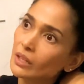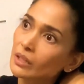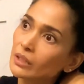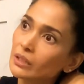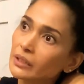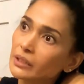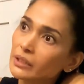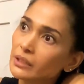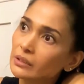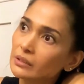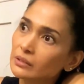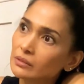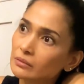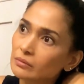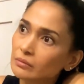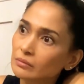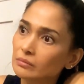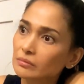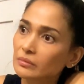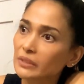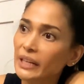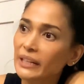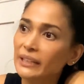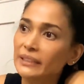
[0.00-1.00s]
in
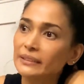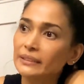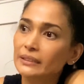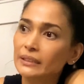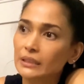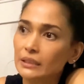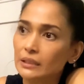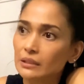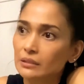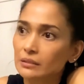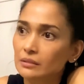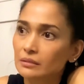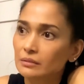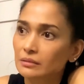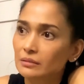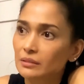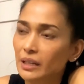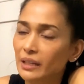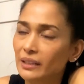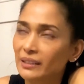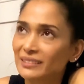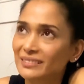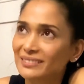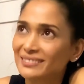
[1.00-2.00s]

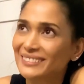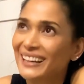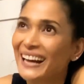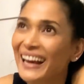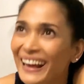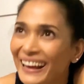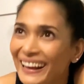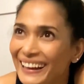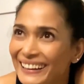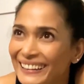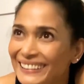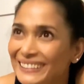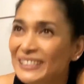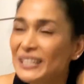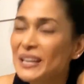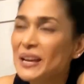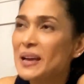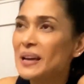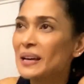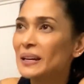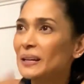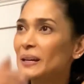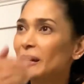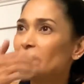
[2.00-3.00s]

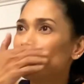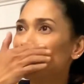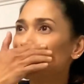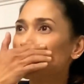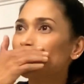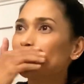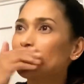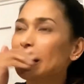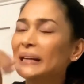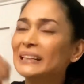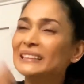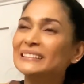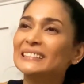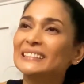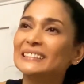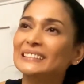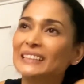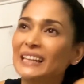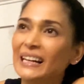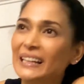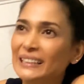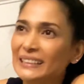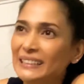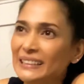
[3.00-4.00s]

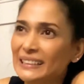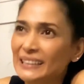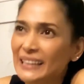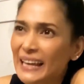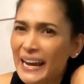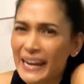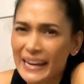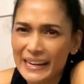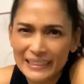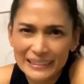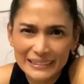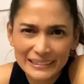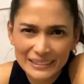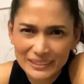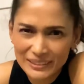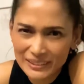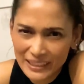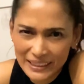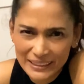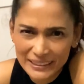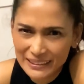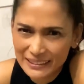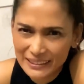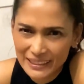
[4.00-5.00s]
1998,
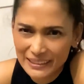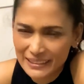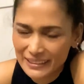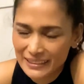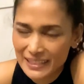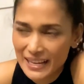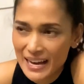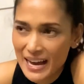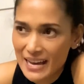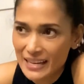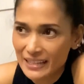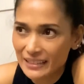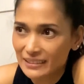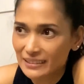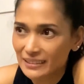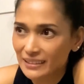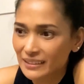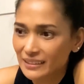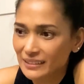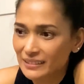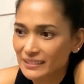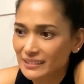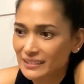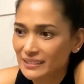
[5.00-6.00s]
1999,
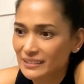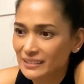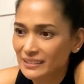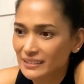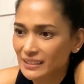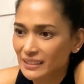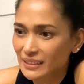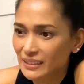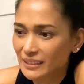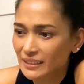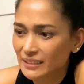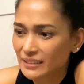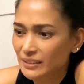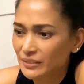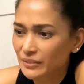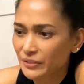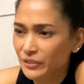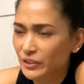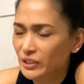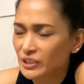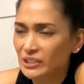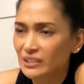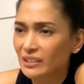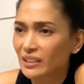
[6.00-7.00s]
it's the
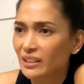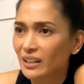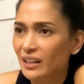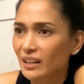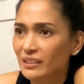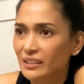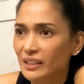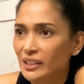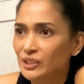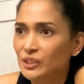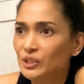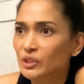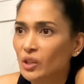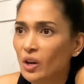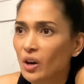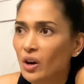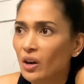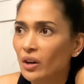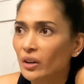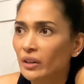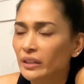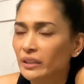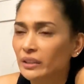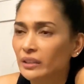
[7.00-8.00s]
first gun I
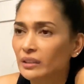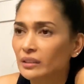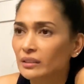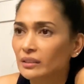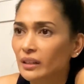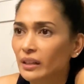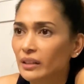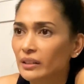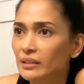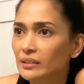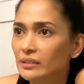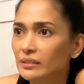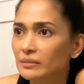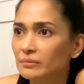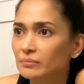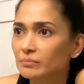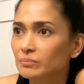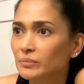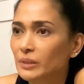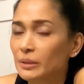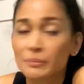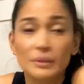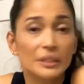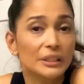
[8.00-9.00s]
saw, and I
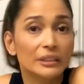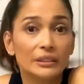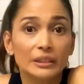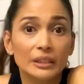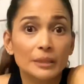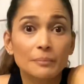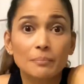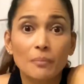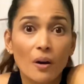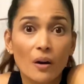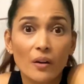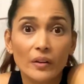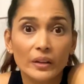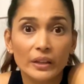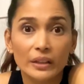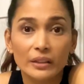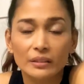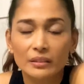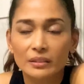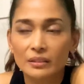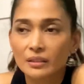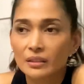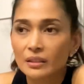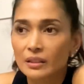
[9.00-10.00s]
immediately bought
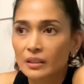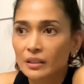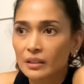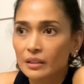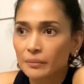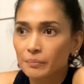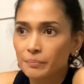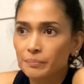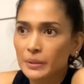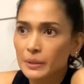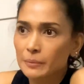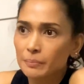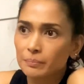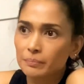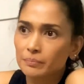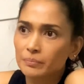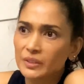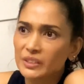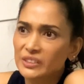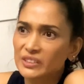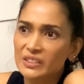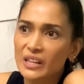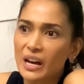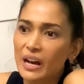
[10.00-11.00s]
it.
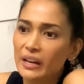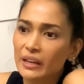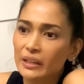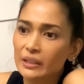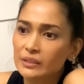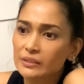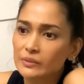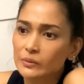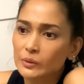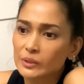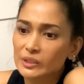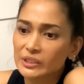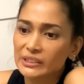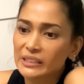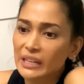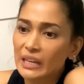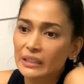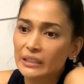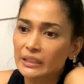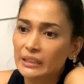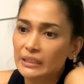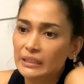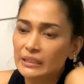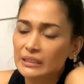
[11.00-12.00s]
This guy was
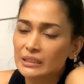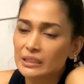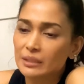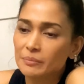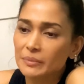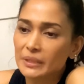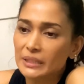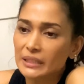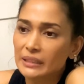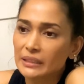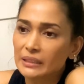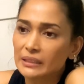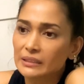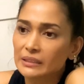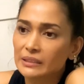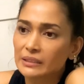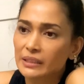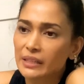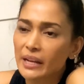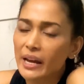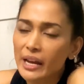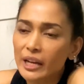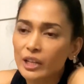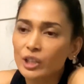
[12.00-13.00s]
selling it to me and
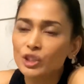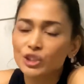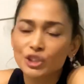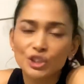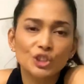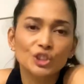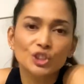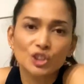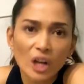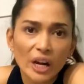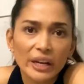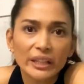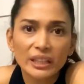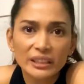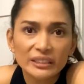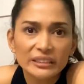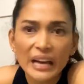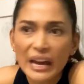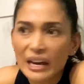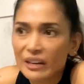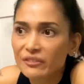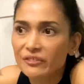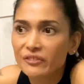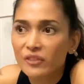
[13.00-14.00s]
said, "Hey, you should try the
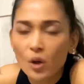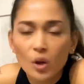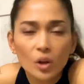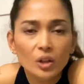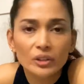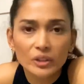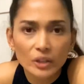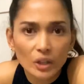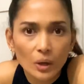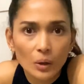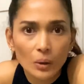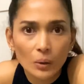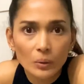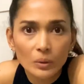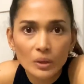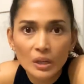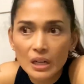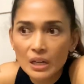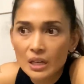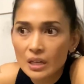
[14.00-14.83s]
Tanfoglio.